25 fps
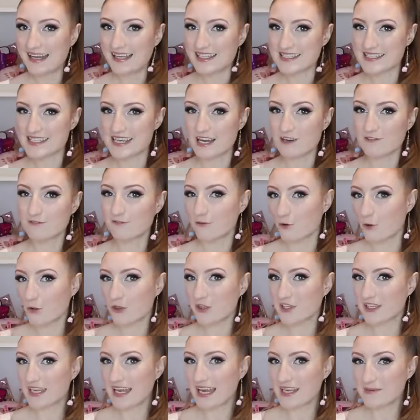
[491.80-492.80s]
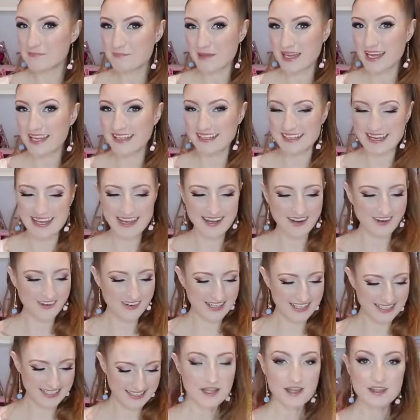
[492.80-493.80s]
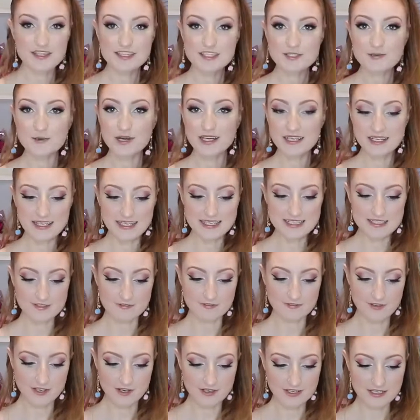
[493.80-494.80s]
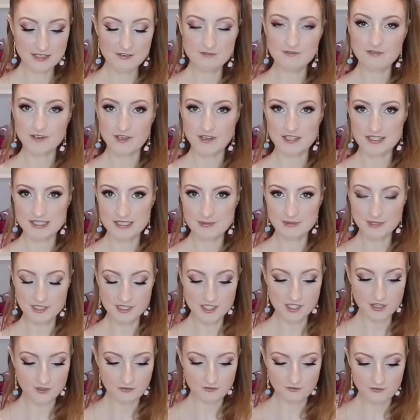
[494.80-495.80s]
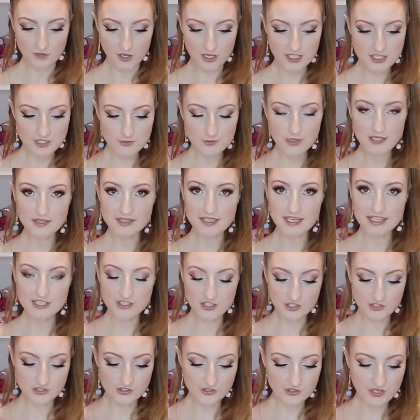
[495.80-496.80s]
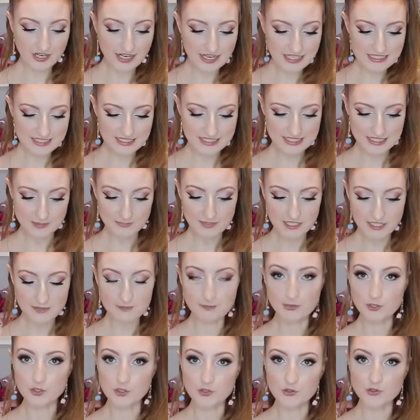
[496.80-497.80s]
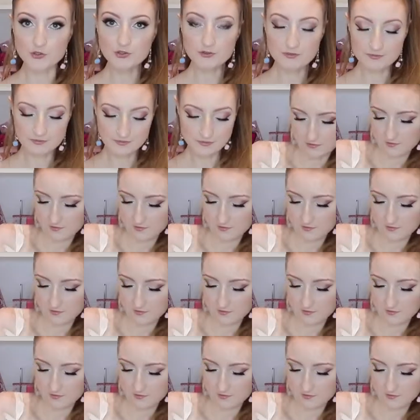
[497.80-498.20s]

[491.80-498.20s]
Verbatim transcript: It's our fourth cat bag now. This one is very, very similar to the first one that I showed you guys, except it's blue.